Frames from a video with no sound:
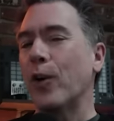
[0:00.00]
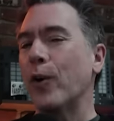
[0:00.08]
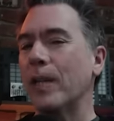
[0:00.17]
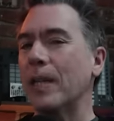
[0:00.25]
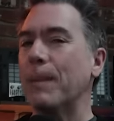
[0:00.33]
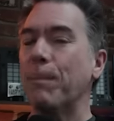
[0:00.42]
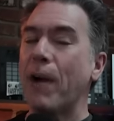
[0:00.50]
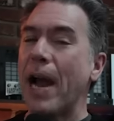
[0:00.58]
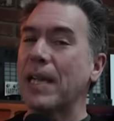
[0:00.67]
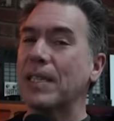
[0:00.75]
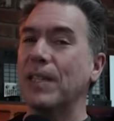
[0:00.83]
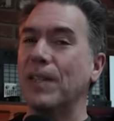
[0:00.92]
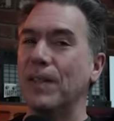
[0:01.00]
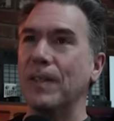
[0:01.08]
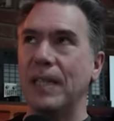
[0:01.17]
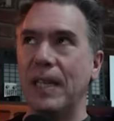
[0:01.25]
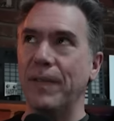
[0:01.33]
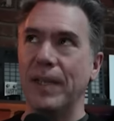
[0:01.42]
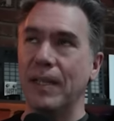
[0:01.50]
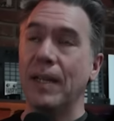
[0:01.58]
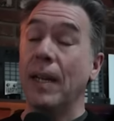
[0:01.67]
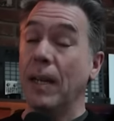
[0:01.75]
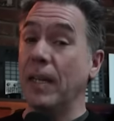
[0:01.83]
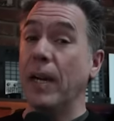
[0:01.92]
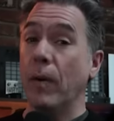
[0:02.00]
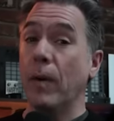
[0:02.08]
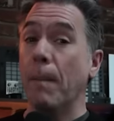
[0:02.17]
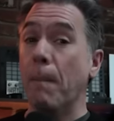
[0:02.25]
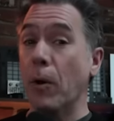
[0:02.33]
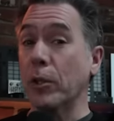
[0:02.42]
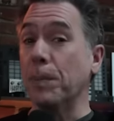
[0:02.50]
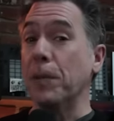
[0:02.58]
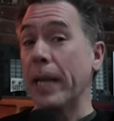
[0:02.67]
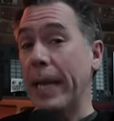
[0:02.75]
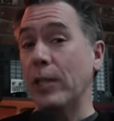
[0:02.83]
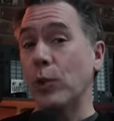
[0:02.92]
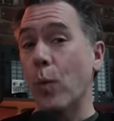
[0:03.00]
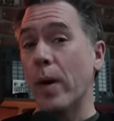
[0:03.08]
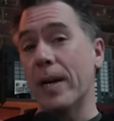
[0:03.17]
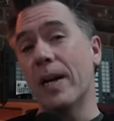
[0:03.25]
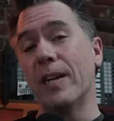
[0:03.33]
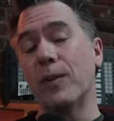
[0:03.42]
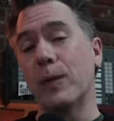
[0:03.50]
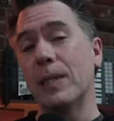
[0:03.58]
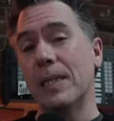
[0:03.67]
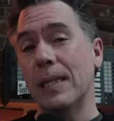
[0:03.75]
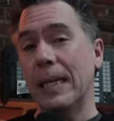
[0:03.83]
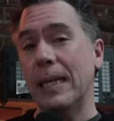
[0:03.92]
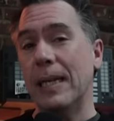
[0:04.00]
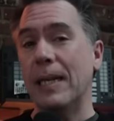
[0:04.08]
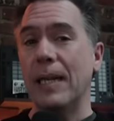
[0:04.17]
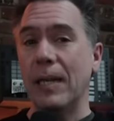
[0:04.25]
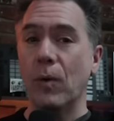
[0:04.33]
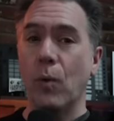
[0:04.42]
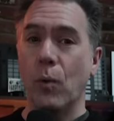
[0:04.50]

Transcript: currently practical given you know multiple H100s needed in